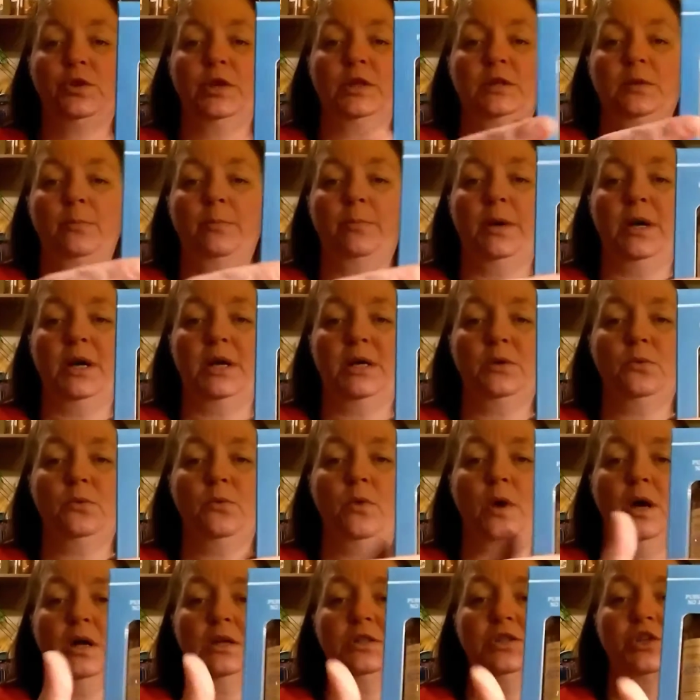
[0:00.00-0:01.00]
get the body
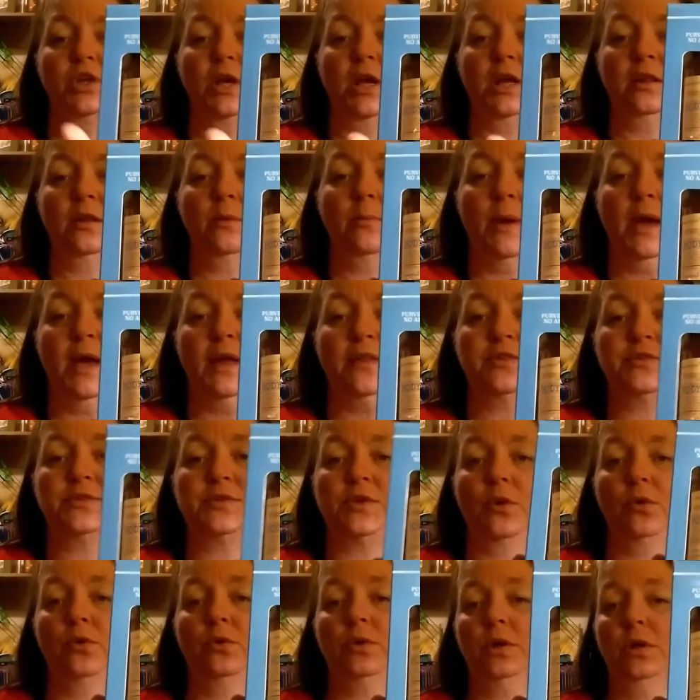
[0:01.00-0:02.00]
wash and the bath
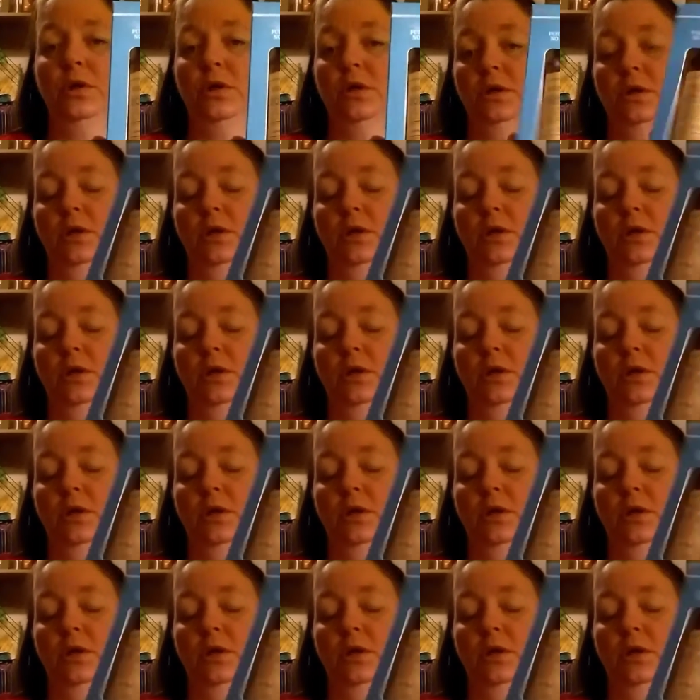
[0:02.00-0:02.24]
soak.